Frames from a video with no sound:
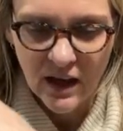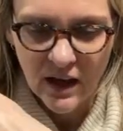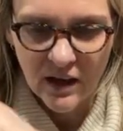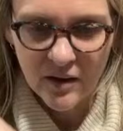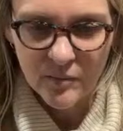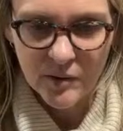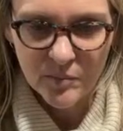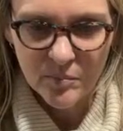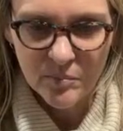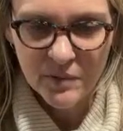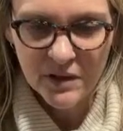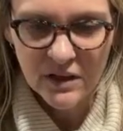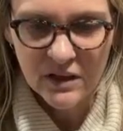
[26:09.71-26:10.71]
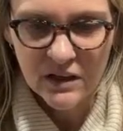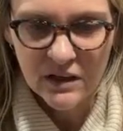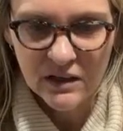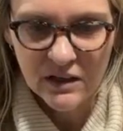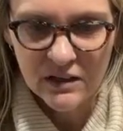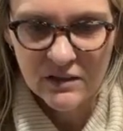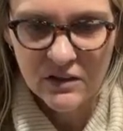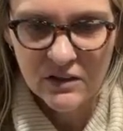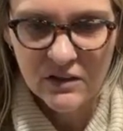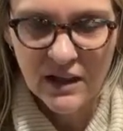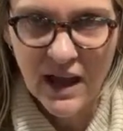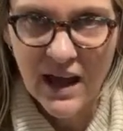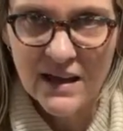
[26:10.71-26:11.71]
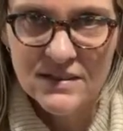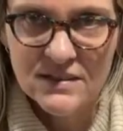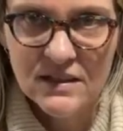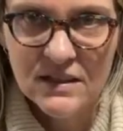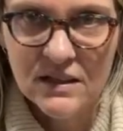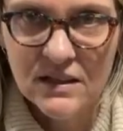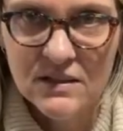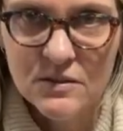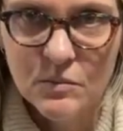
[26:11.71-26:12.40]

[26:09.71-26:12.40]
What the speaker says: a book, and your glasses,